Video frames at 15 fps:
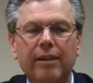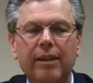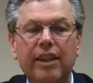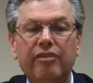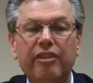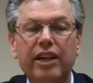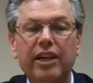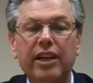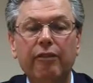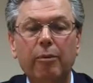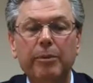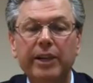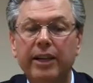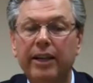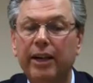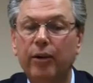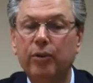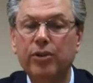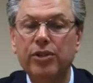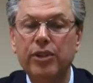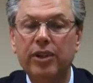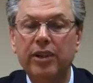The Vic government
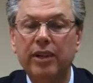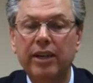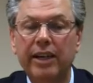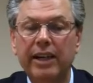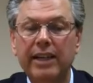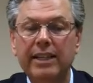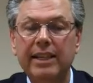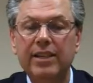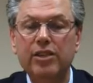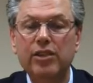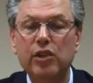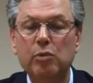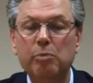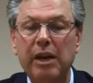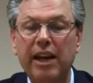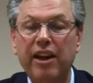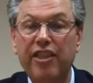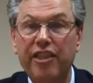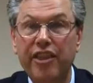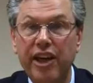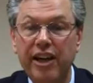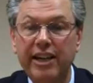announced it needs to spend
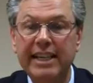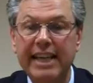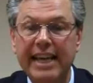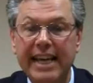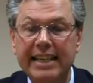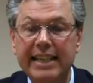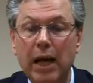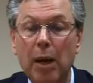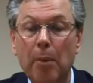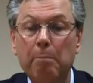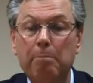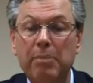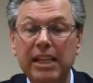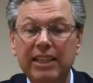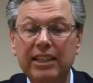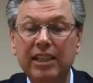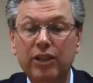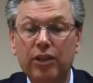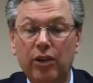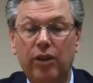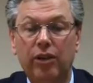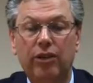$38
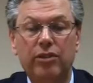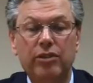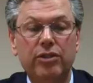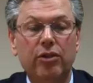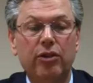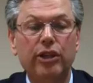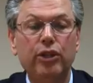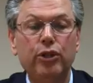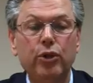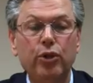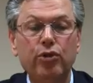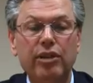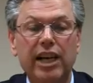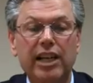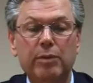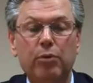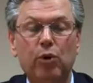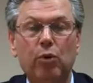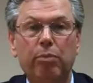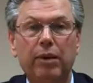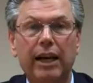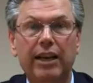billion on a new
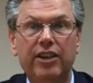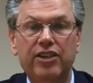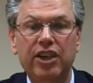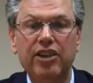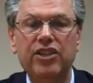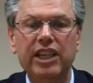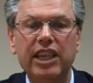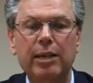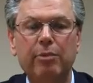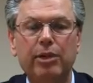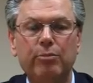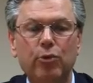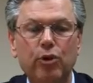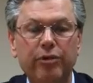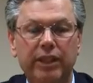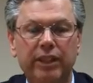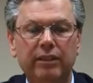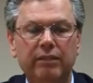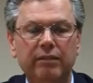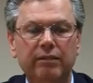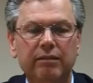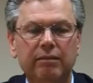transport plan just to keep us moving.
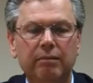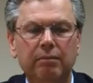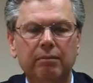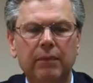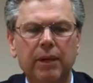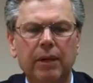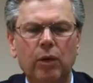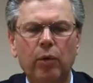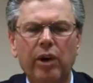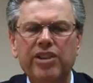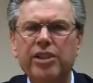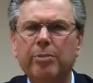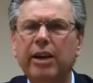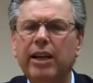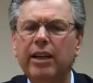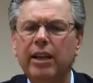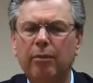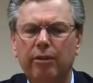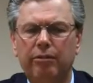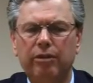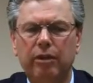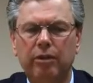Where's the money
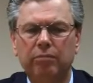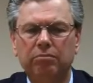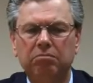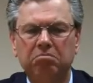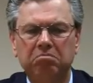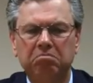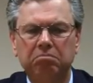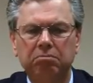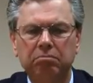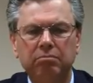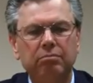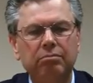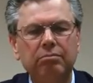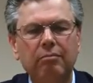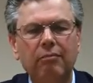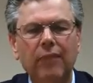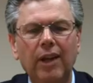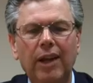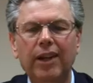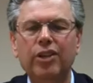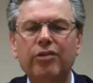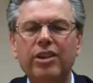coming from?
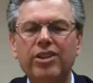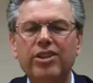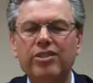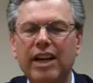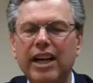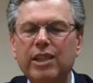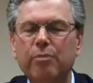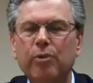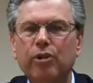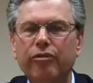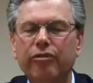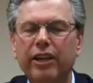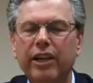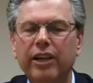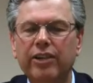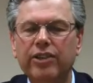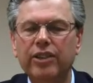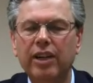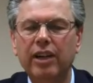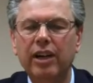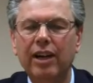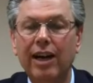Increased transport
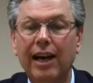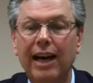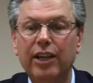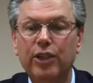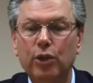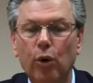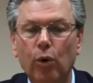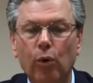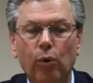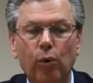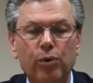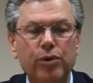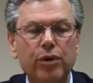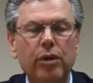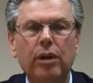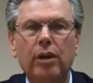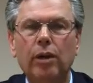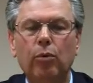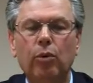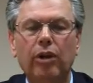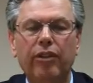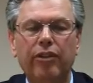fares and tolls.
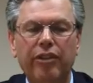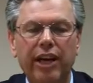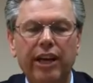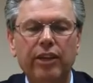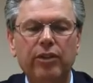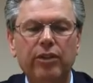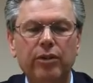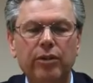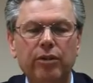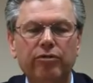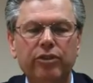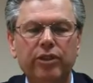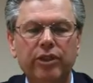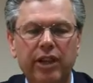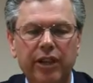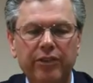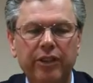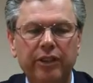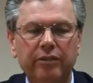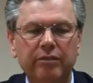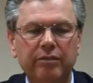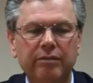Well, thank you for nothing.